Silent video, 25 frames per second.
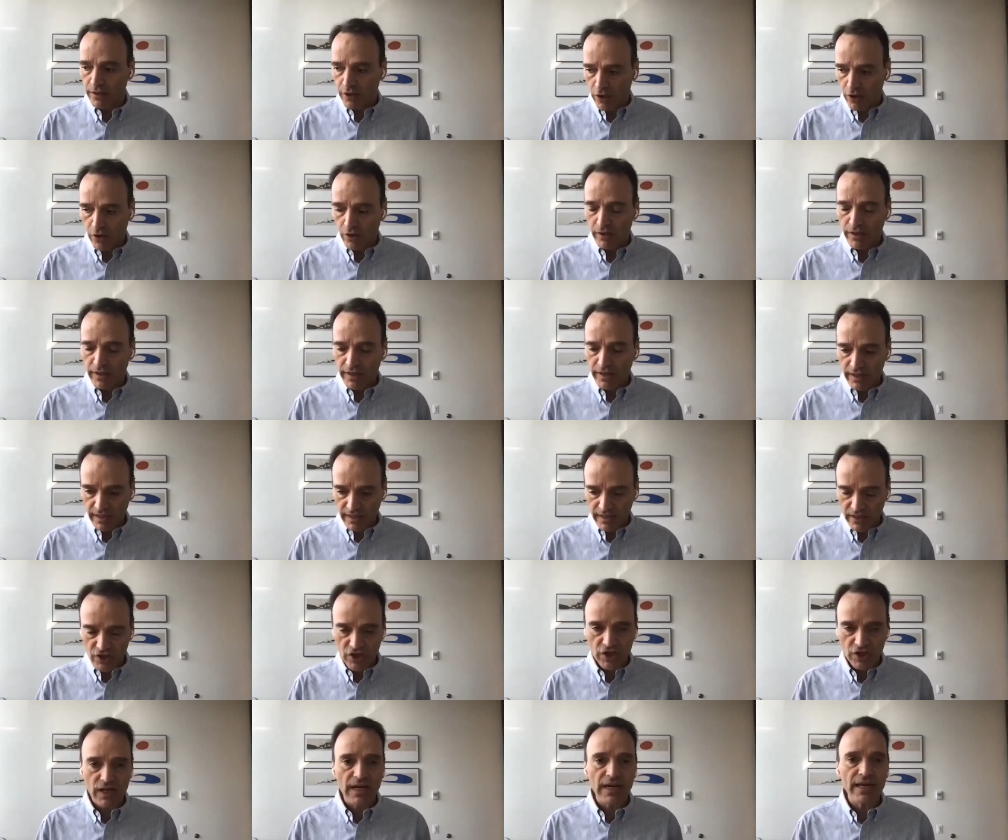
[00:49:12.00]
you know, it,
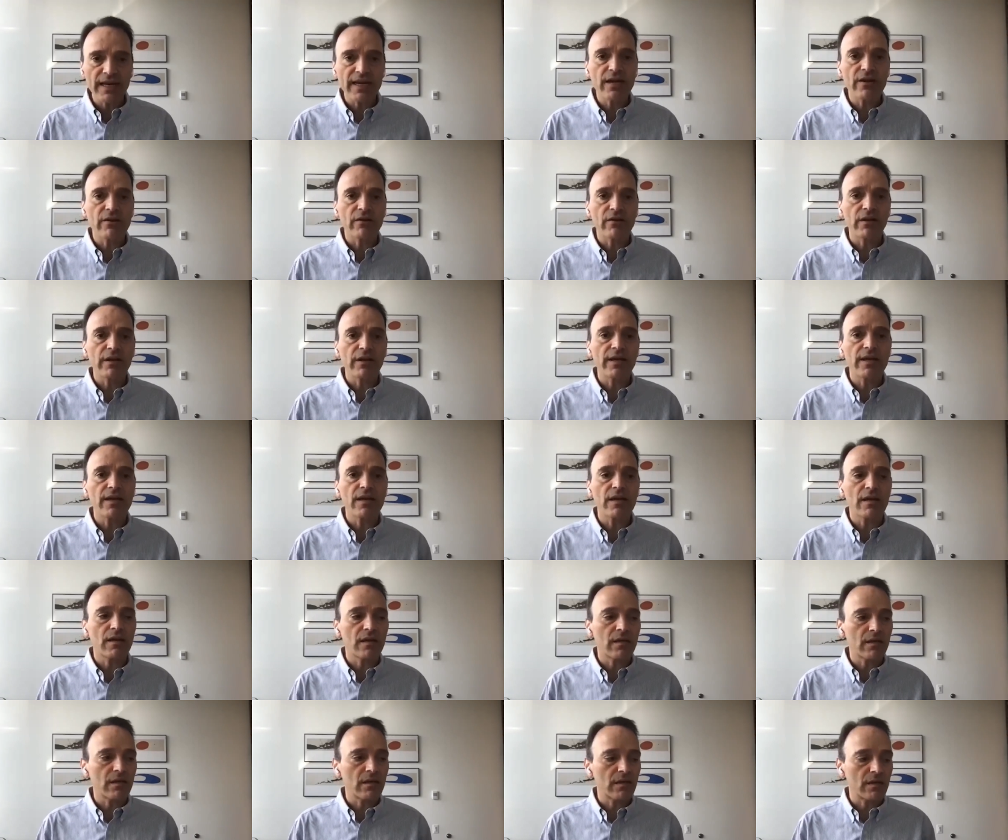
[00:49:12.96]
it's
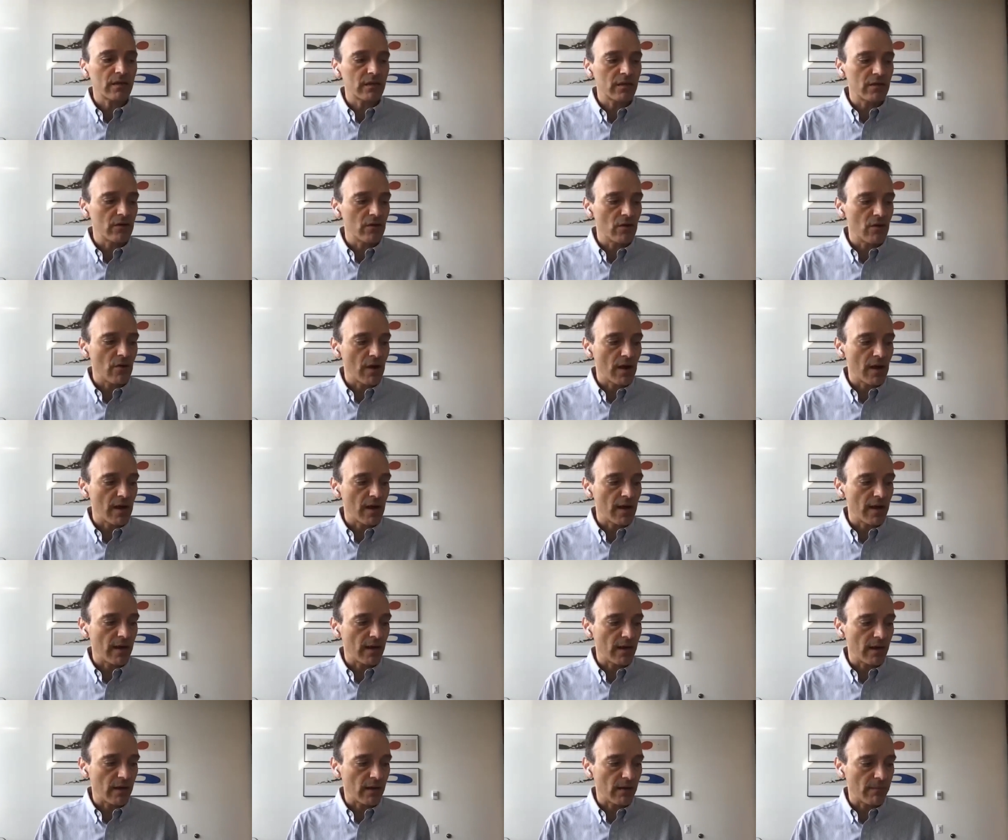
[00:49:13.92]
clearly you know
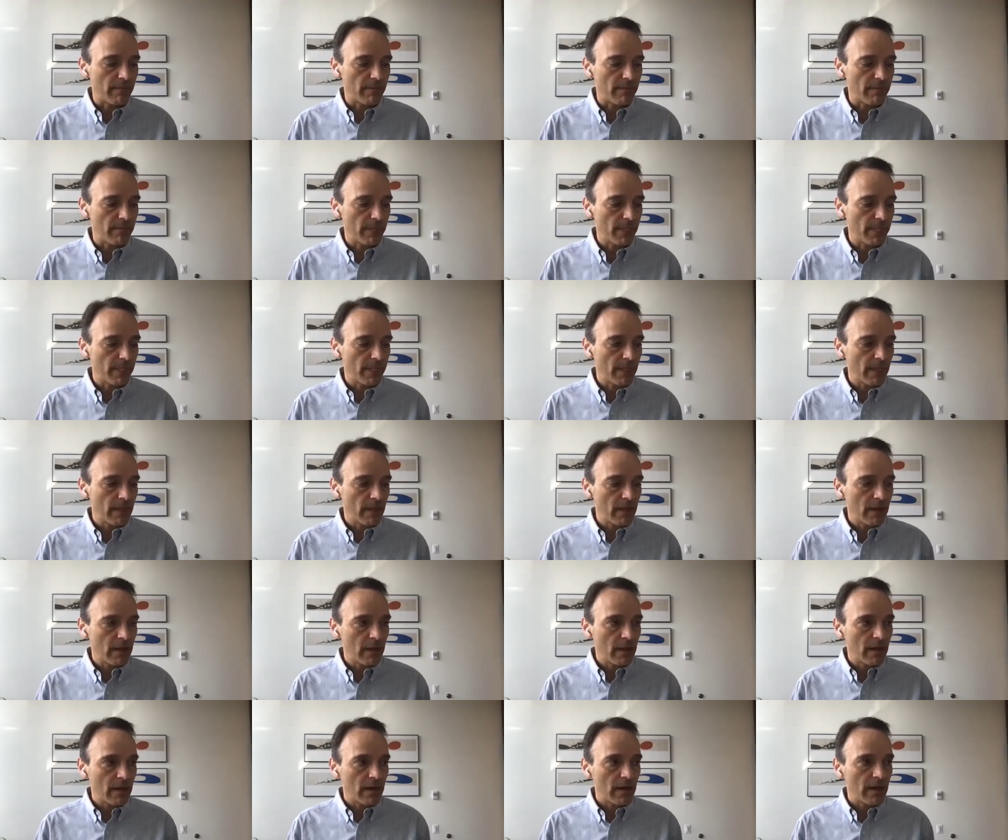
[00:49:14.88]
um,
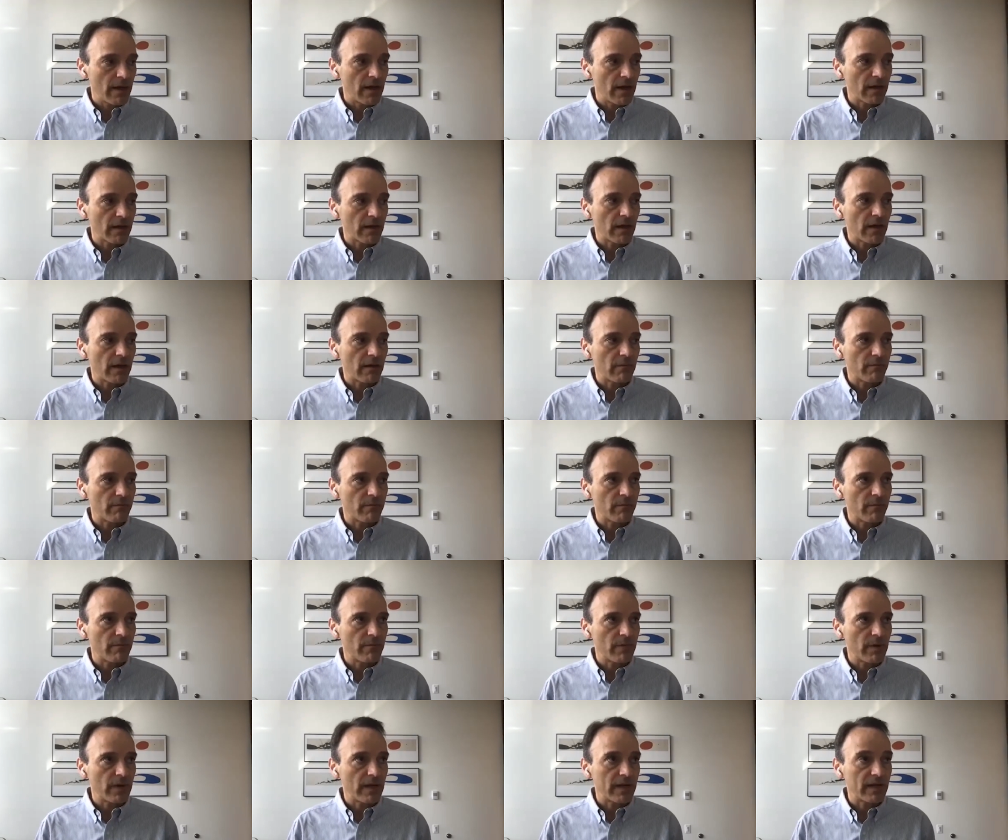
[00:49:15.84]
a, a,
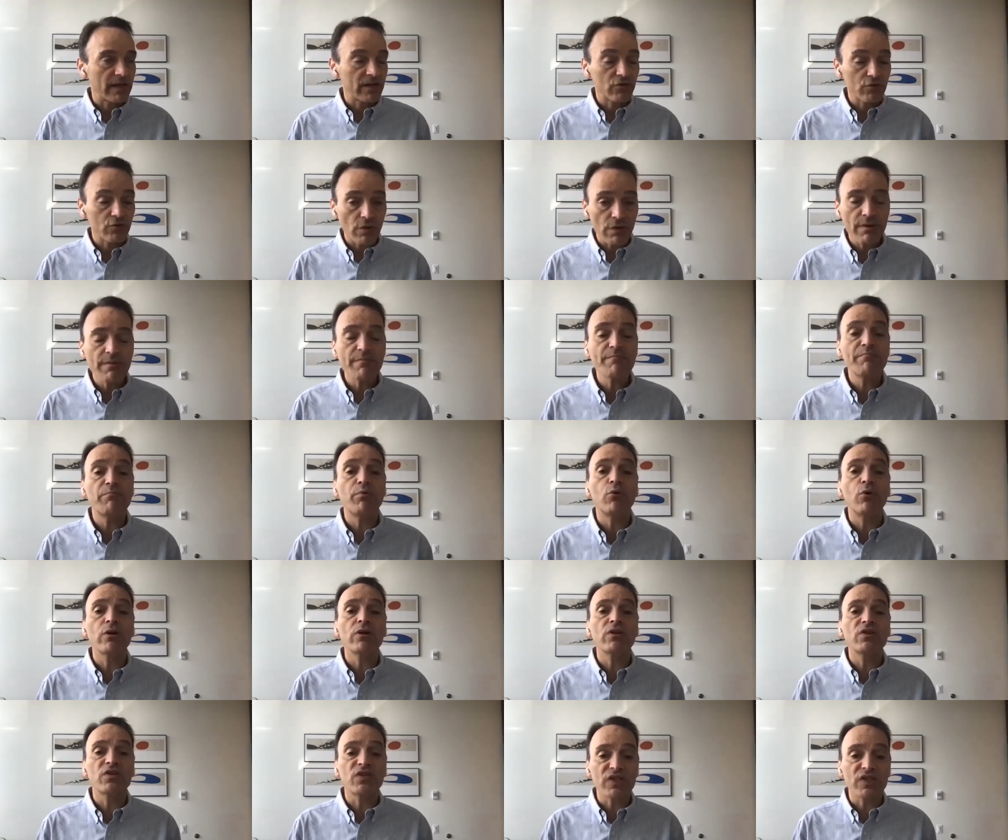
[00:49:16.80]
an extremely
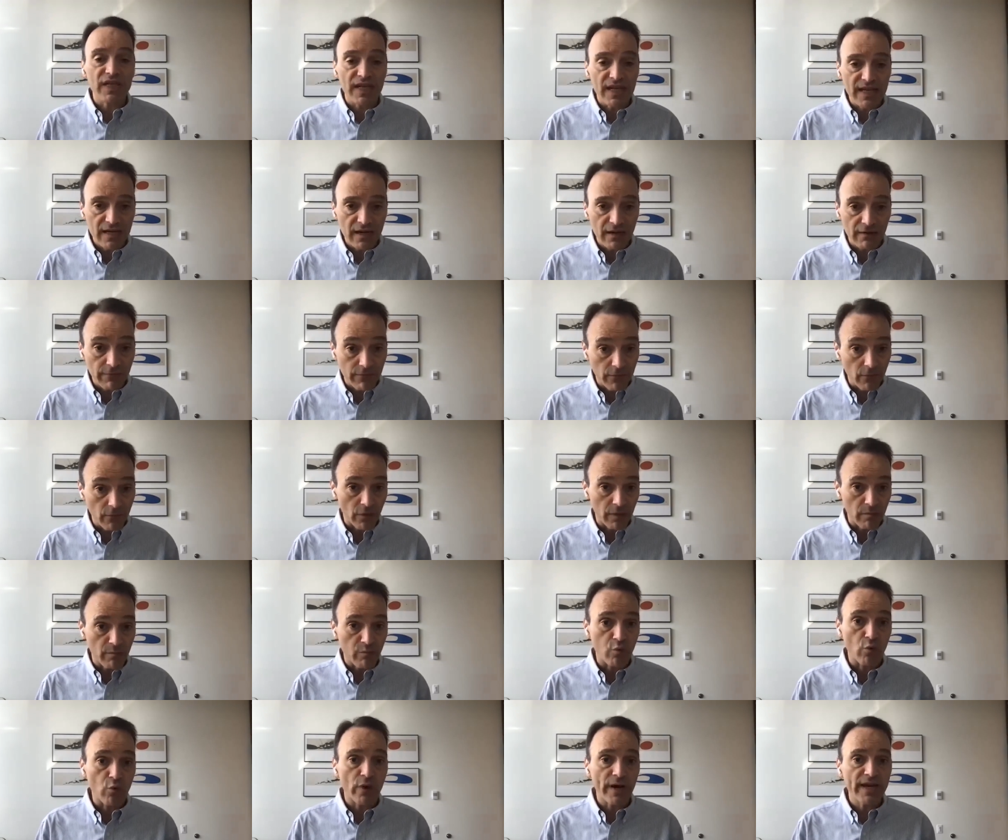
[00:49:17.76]
important signal for
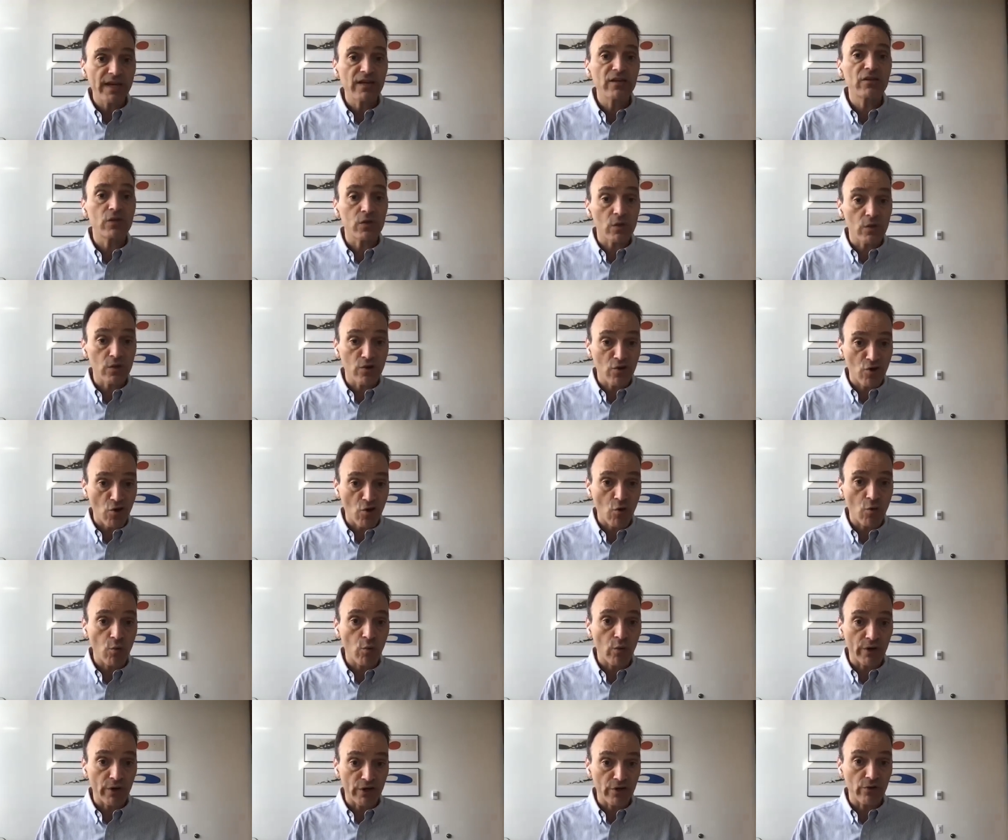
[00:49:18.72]
the brain to
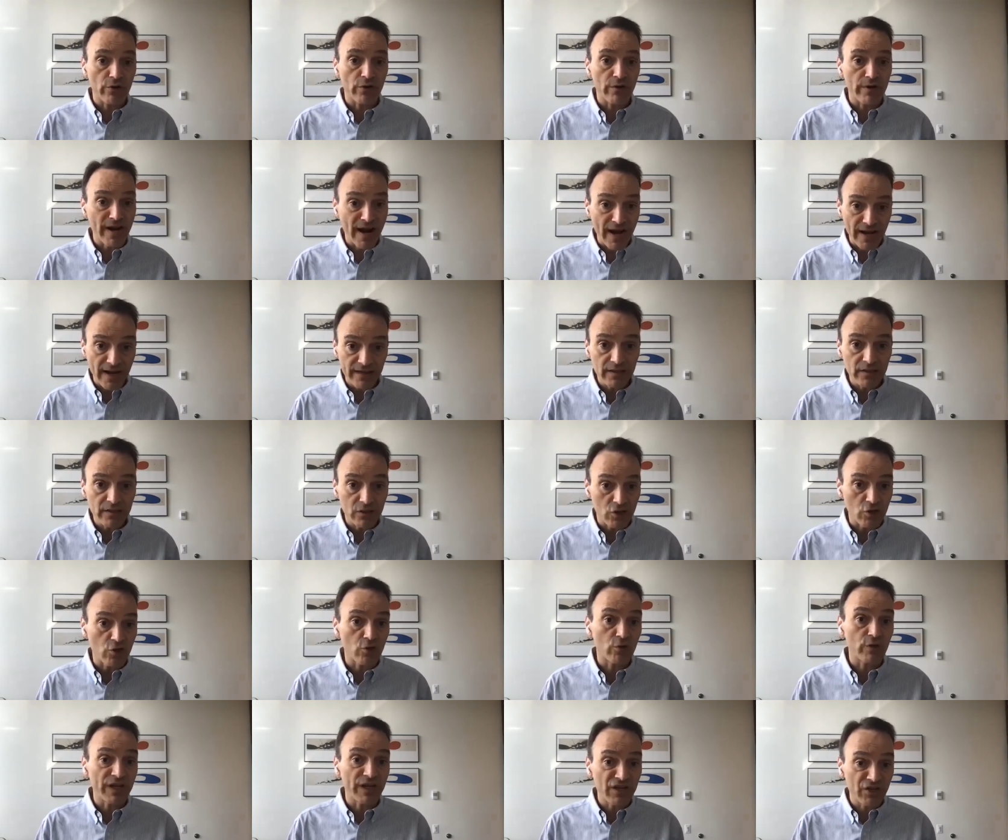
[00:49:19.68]
know where your night,
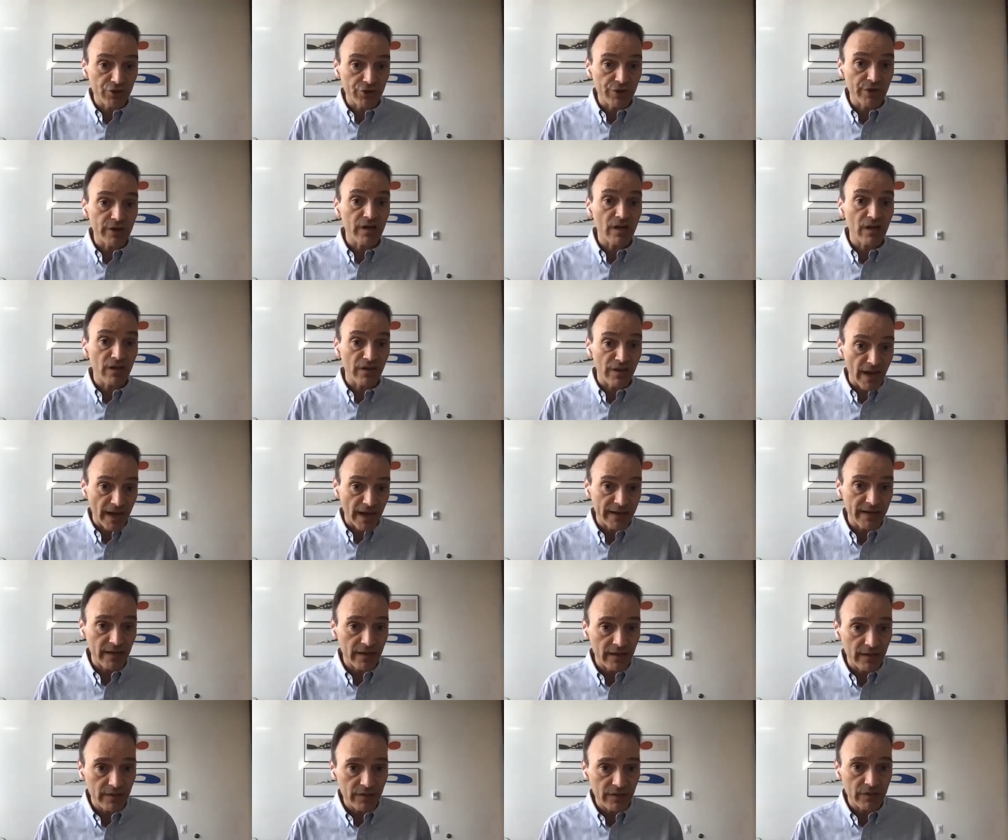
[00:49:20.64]
your internal
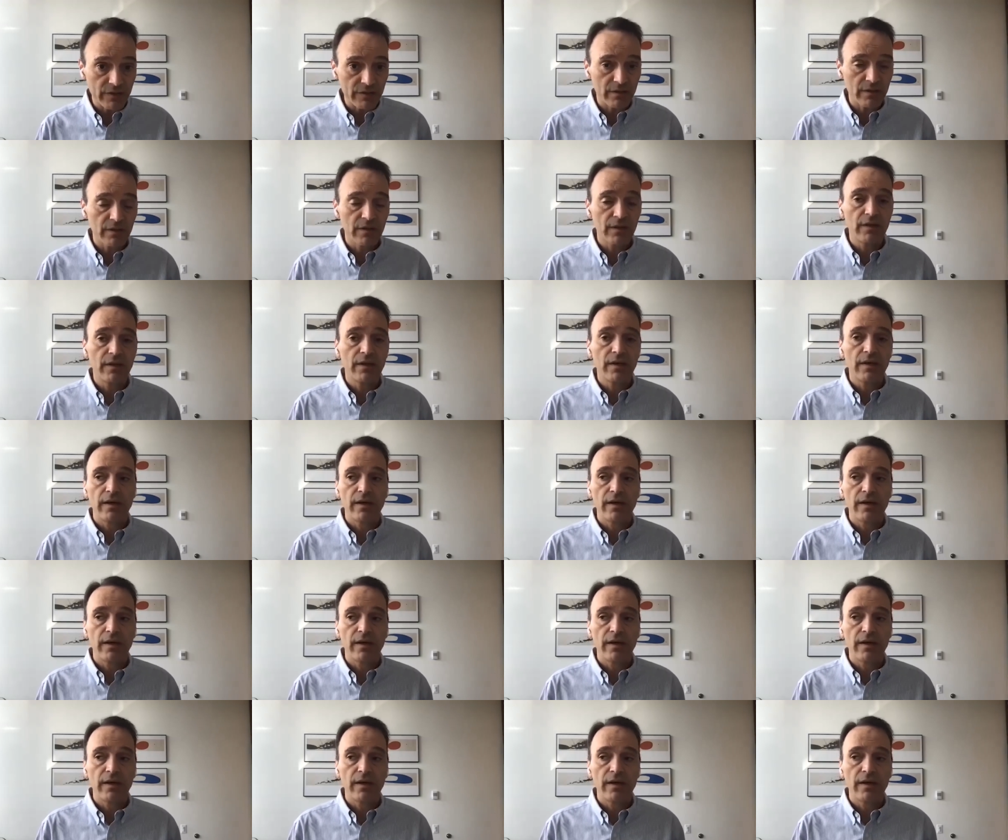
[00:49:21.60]
night is.